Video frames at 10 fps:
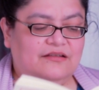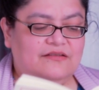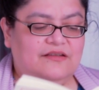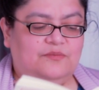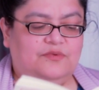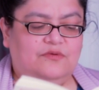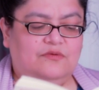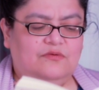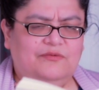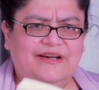said Pooh.
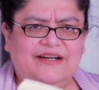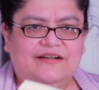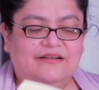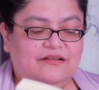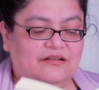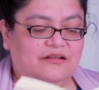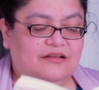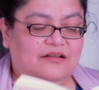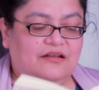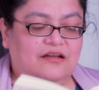"Where?"
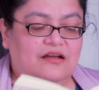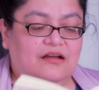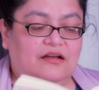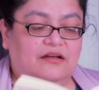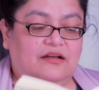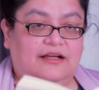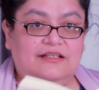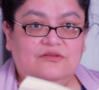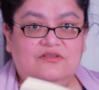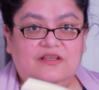
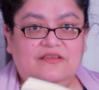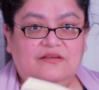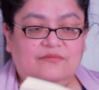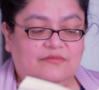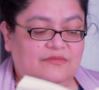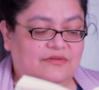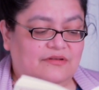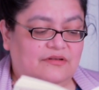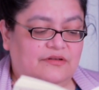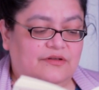"Can't you see them?"
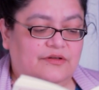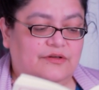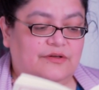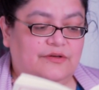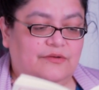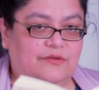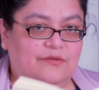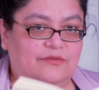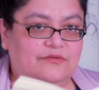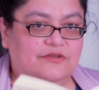
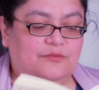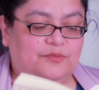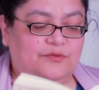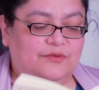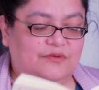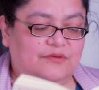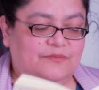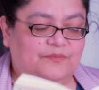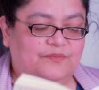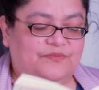"No," said Pooh.
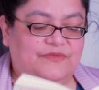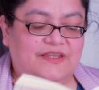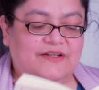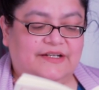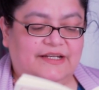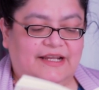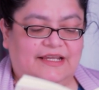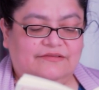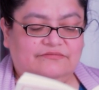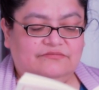"Neither can
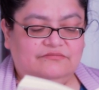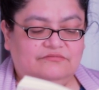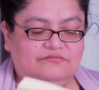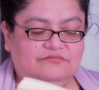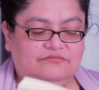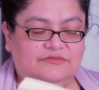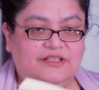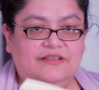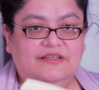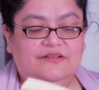I,"
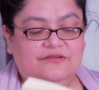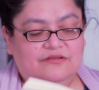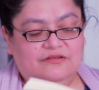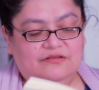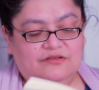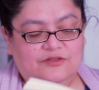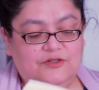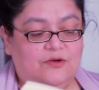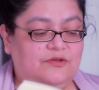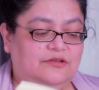said Eeyore.
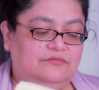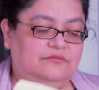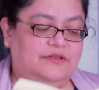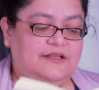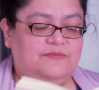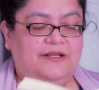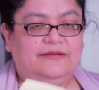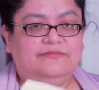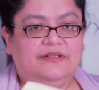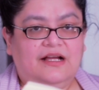"Joke," he
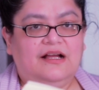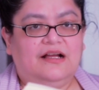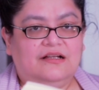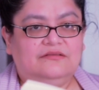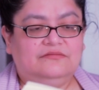explained. "Ha ha."